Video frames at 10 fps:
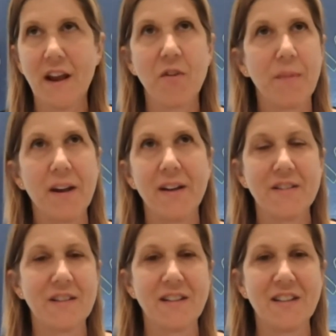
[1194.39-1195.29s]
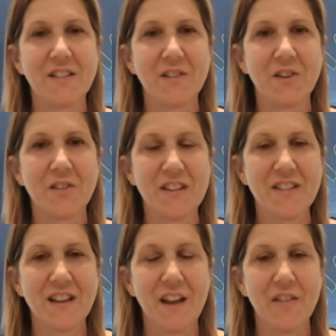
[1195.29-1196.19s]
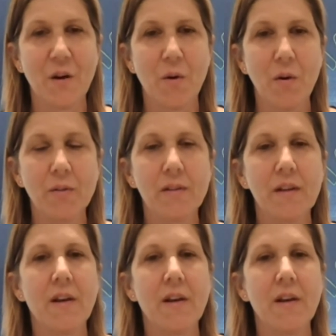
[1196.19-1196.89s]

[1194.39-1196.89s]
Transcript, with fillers: Everybody doesn't need to learn this on their own.